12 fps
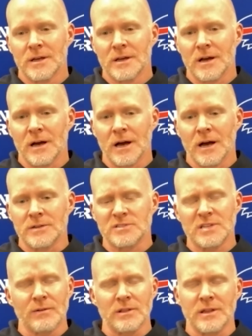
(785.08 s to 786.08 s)
uh, I just
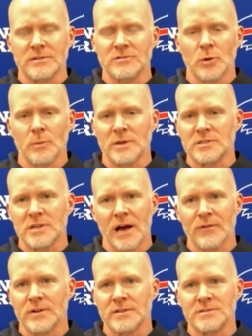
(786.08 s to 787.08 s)
have a, so much
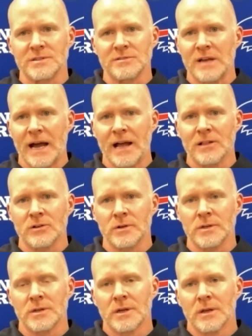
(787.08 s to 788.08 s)
confidence in Tyler
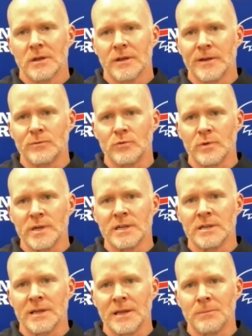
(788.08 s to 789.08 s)
and and Reid
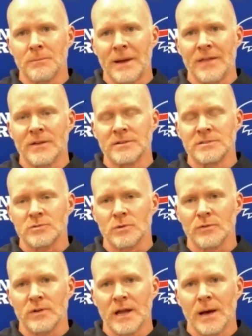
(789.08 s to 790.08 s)
and, and Matt. They just do
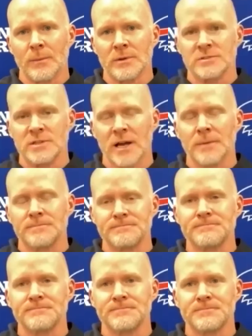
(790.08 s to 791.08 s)
a phenomenal job.
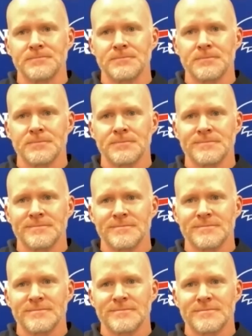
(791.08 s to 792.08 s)
Have
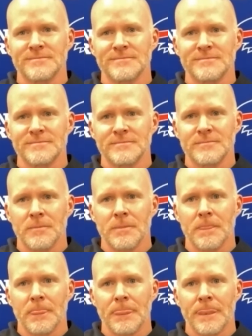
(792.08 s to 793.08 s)
you ever been around
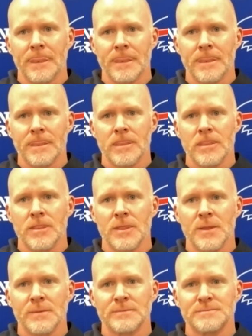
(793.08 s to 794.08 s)
a kicker like
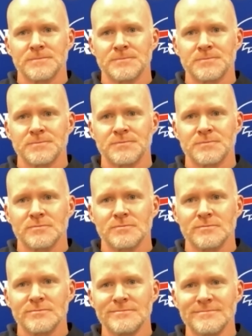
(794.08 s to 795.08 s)
Tyler. I know we, you know,